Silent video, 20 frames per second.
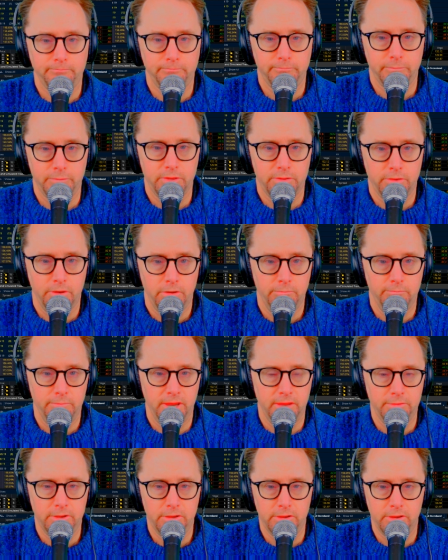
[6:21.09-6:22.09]

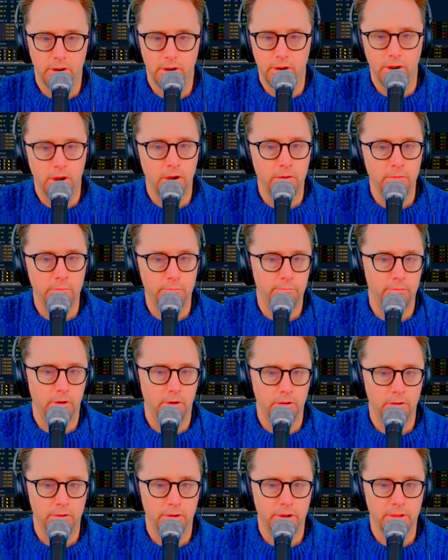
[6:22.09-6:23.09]
maybe are
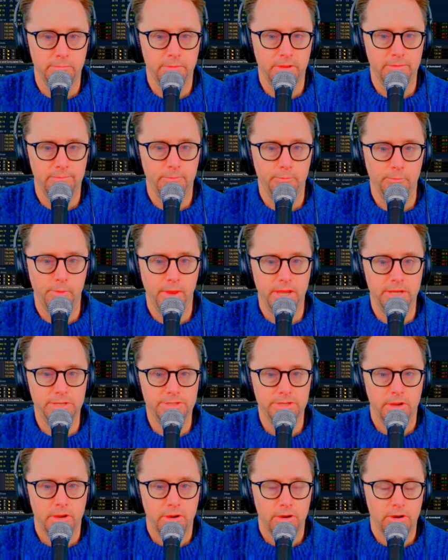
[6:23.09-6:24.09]
earning minimum wage
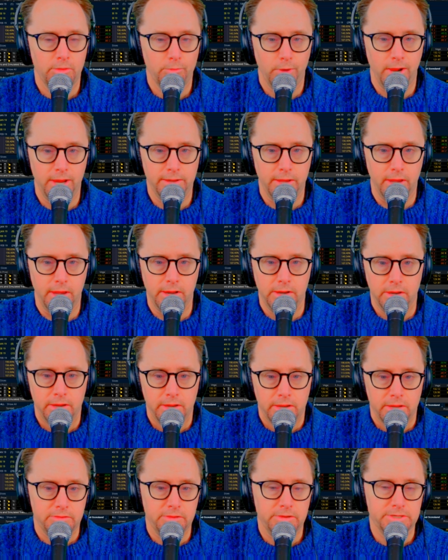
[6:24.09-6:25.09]
or whatnot.
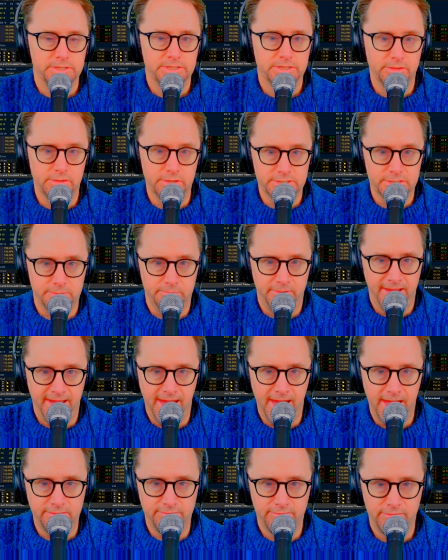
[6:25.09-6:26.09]
There still is a
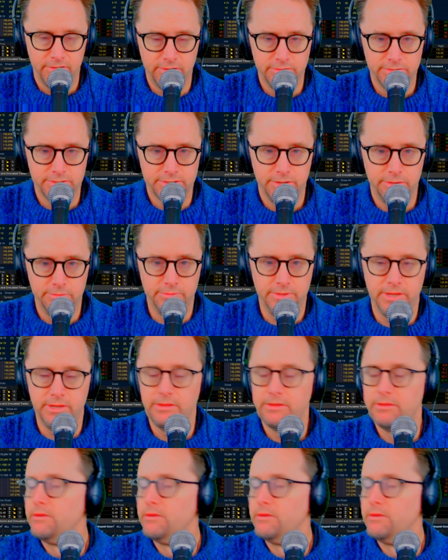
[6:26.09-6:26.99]
path for you, certainly.